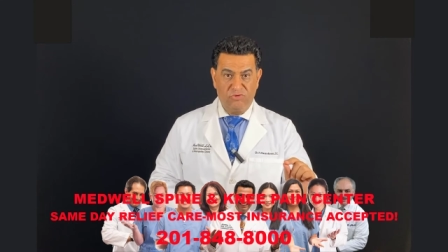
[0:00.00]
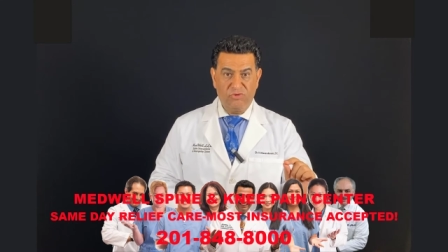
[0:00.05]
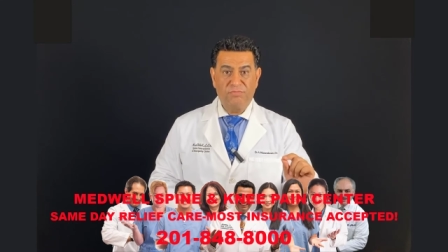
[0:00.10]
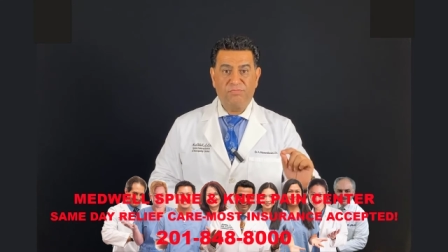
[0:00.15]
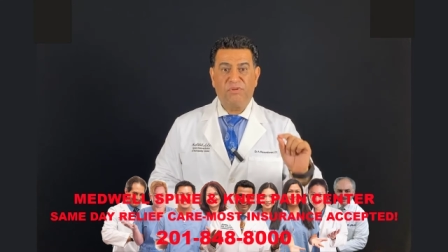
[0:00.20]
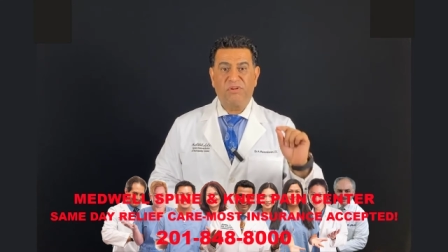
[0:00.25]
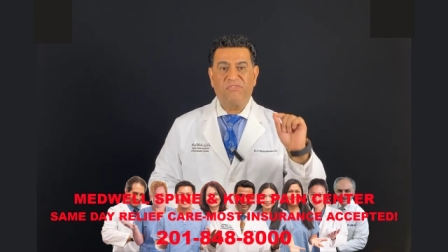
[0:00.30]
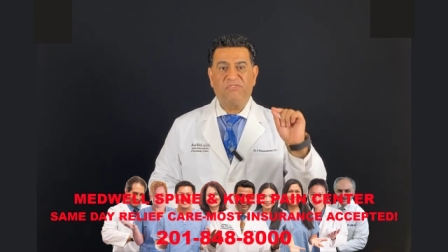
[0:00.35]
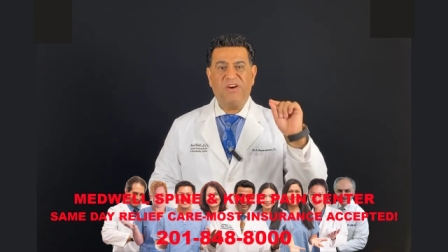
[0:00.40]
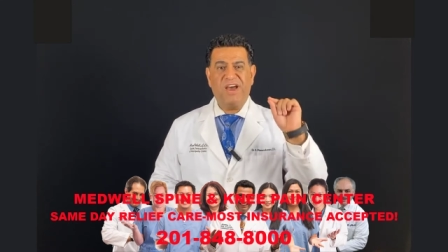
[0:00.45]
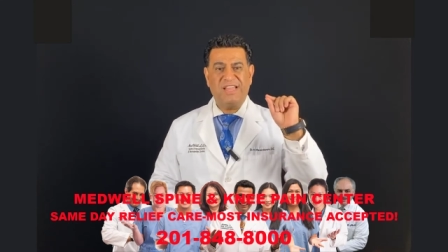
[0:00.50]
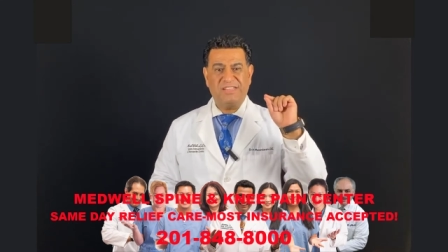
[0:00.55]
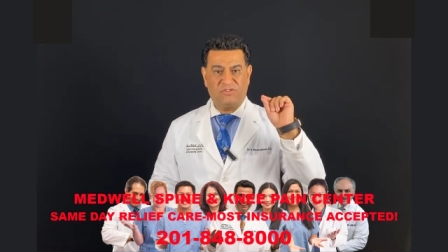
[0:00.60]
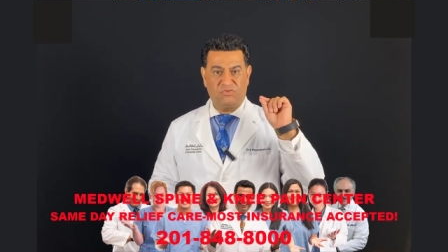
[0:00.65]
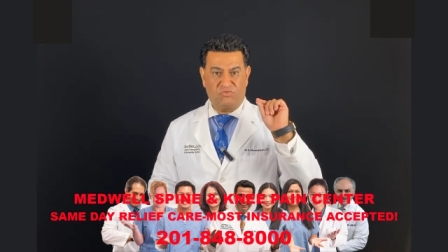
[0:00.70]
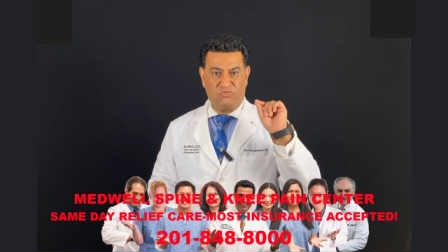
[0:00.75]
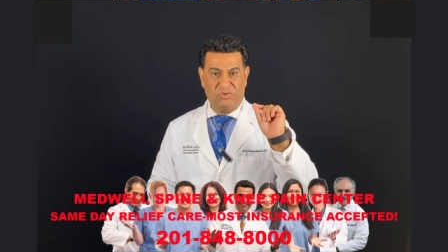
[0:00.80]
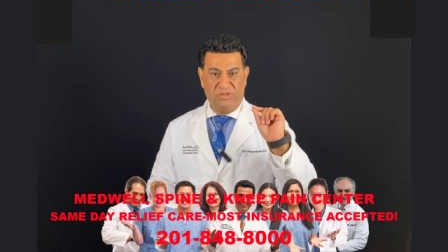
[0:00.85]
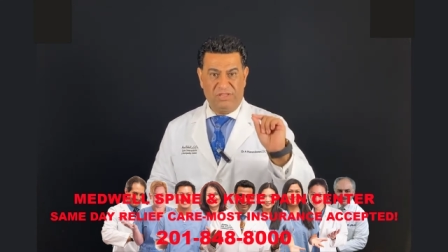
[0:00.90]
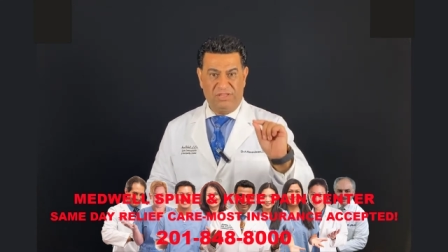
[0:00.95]
to
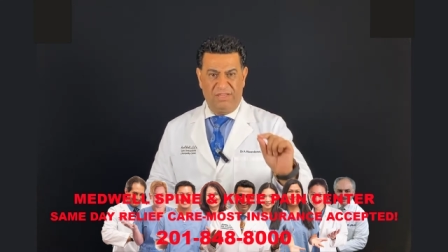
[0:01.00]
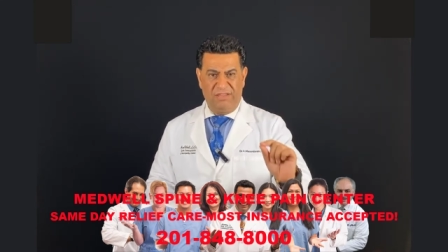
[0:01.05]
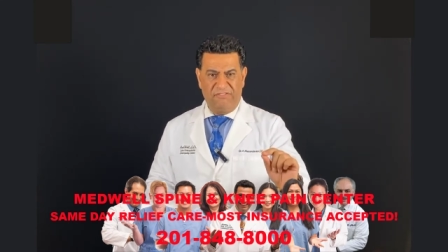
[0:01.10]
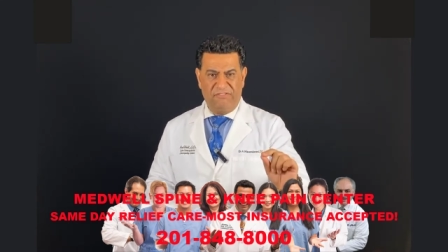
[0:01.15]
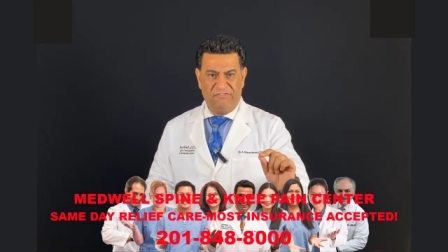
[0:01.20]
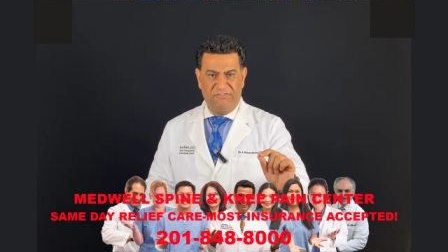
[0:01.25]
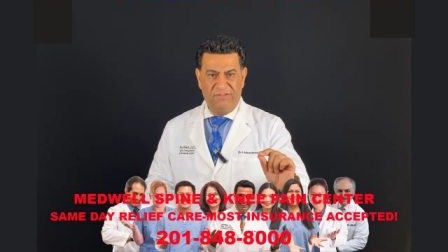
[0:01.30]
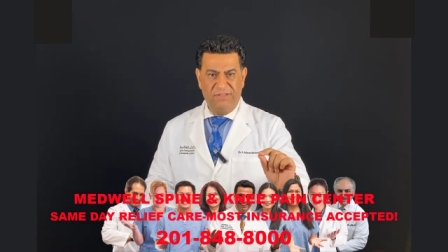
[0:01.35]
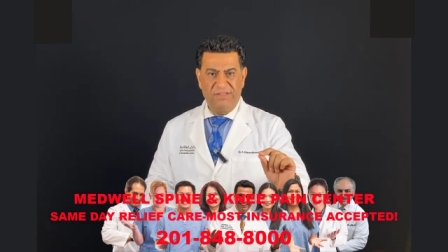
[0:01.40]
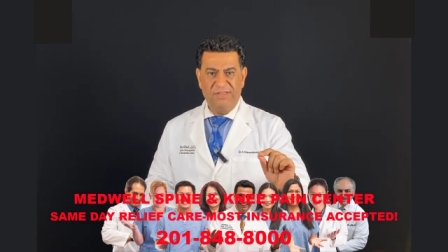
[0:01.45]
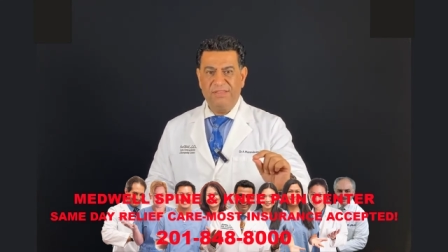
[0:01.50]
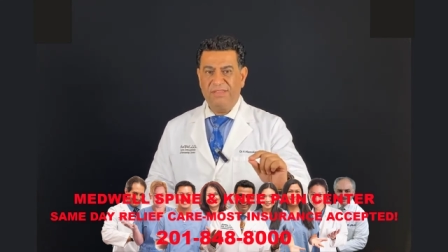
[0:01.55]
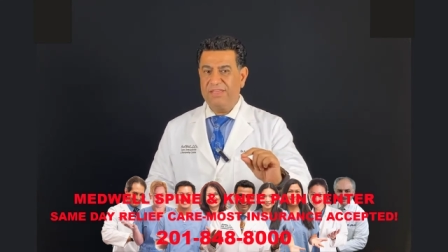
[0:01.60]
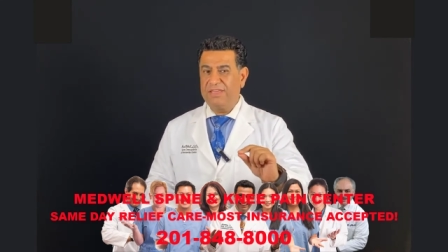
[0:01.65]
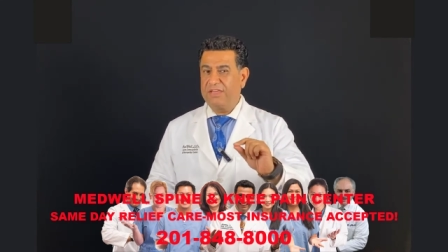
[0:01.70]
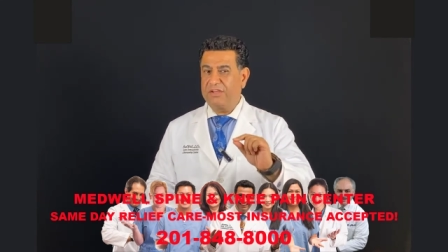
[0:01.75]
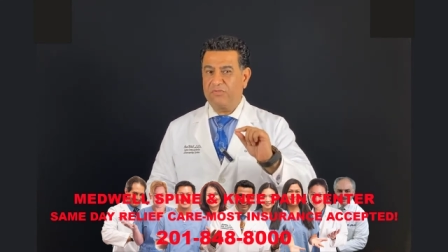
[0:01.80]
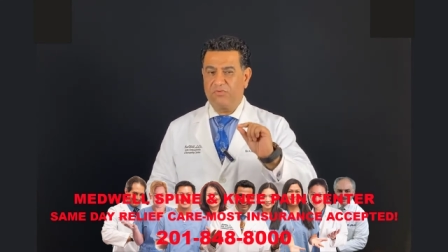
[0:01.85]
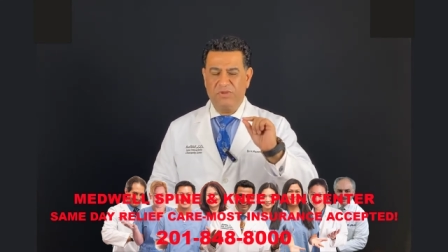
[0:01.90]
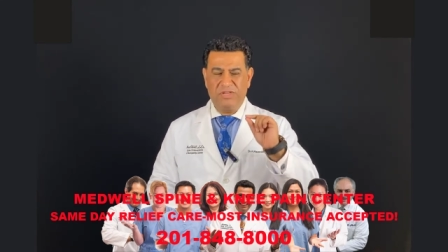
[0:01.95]
provide relief,
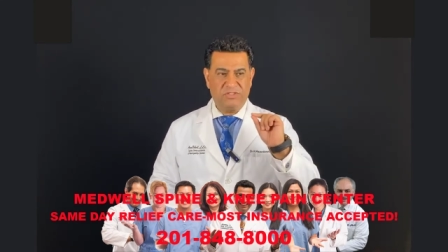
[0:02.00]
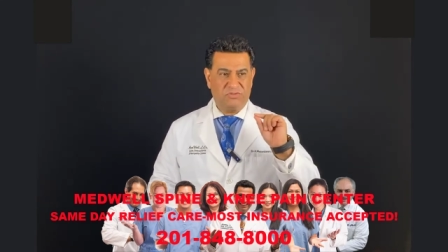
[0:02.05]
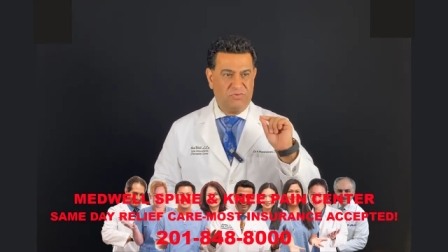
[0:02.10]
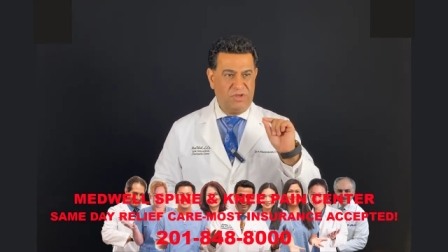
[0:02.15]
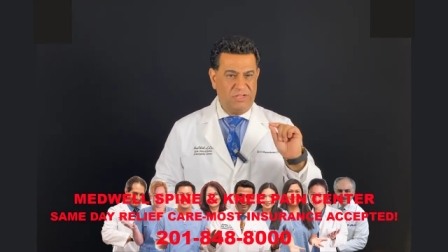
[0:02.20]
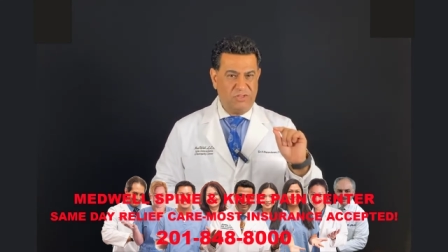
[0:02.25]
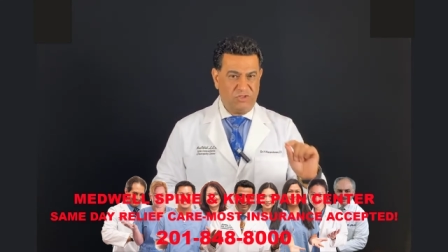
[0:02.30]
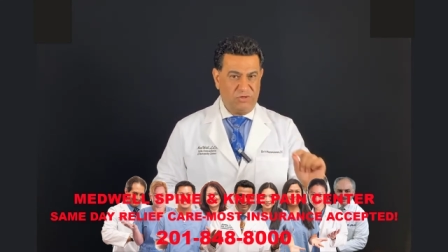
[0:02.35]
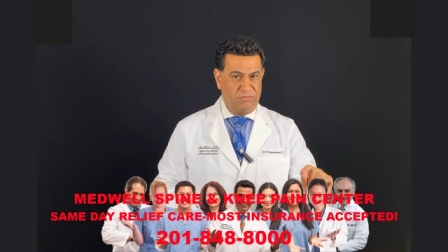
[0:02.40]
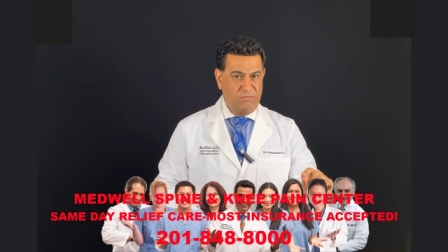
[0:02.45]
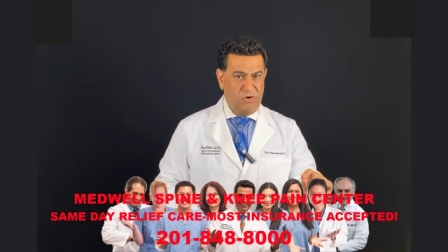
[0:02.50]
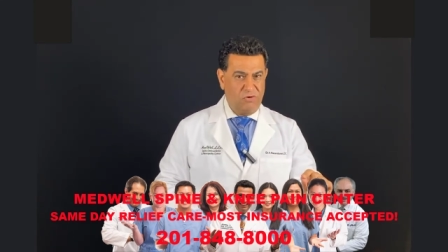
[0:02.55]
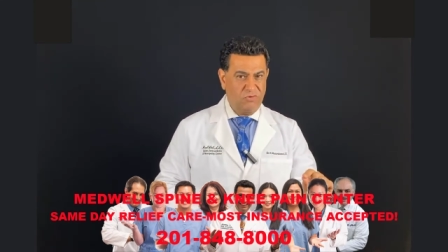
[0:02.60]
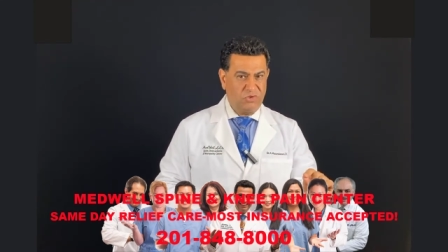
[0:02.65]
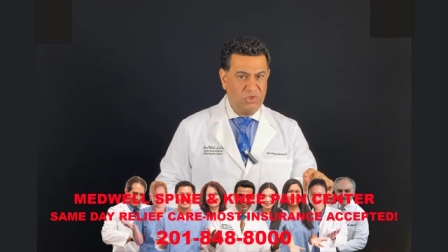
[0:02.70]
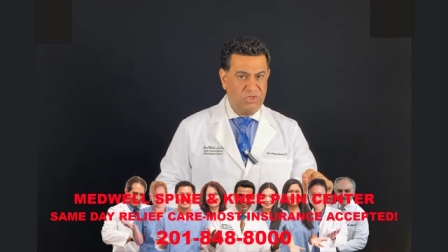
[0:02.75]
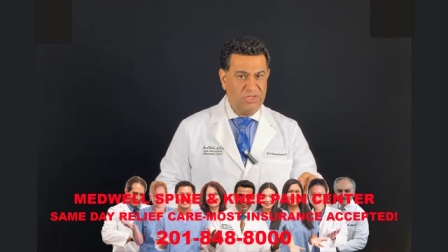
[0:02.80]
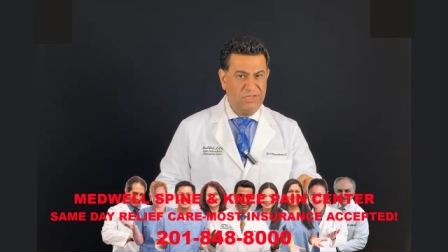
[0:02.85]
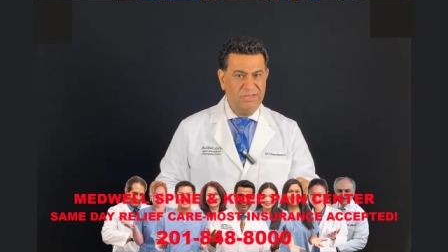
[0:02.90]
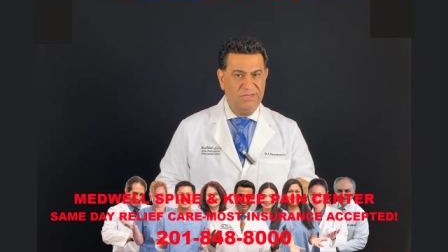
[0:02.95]
increase range of
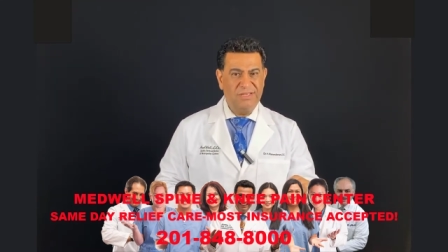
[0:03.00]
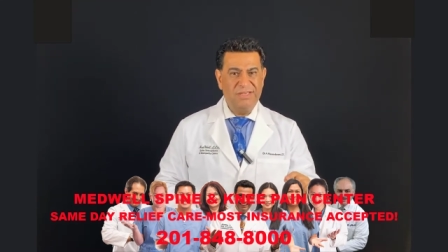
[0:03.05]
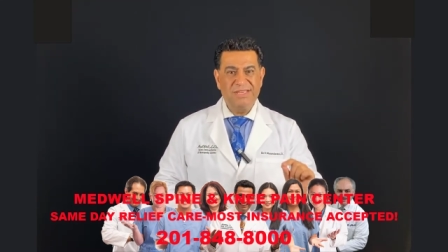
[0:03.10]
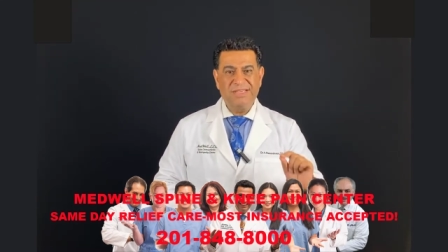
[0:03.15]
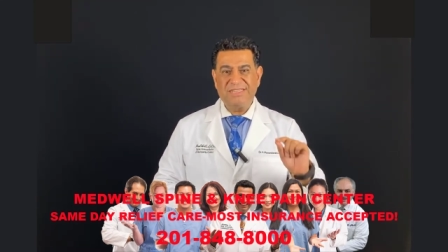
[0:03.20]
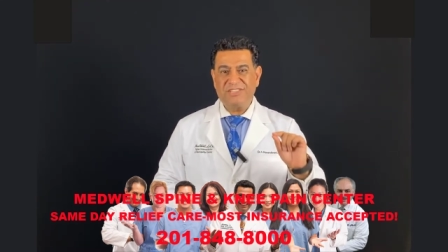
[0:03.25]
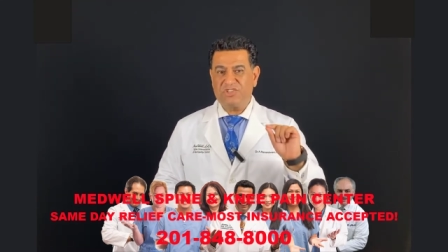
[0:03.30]
motion,